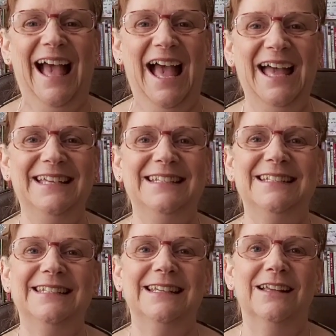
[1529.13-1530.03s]

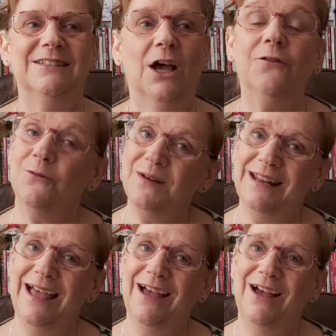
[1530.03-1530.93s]
And so
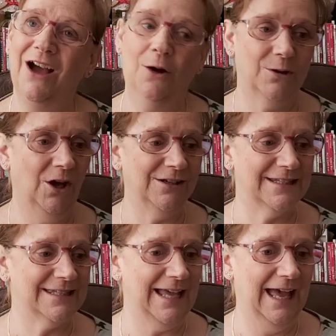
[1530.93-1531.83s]
from uh, I would like
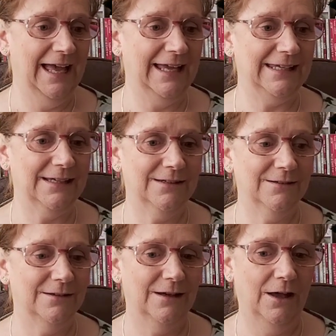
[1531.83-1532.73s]
to say,
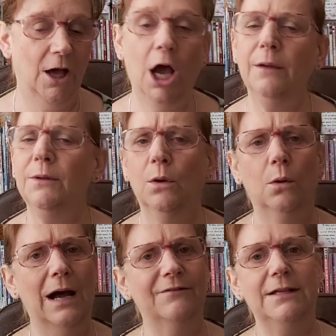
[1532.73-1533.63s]
I uh, hope you
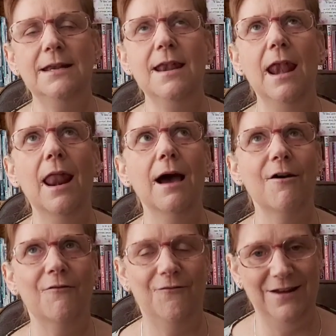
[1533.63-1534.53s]
all have a
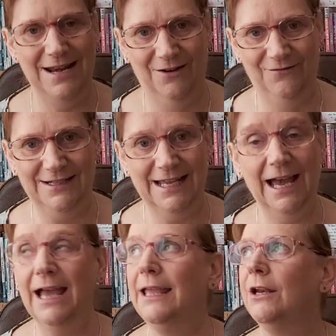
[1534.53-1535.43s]
lovely, lovely
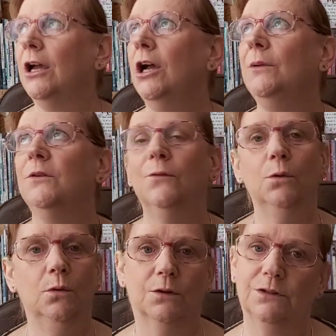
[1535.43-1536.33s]
day. And I hope you've
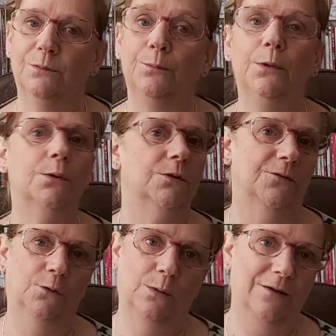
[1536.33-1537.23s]
all got some
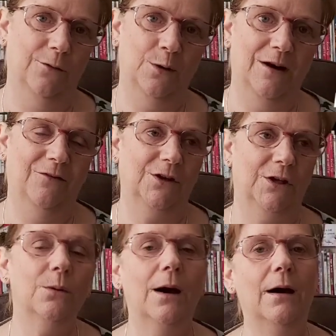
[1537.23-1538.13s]
beautiful weather wherever
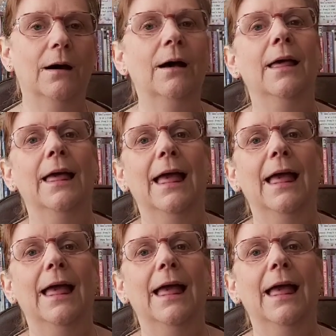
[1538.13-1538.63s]
you are.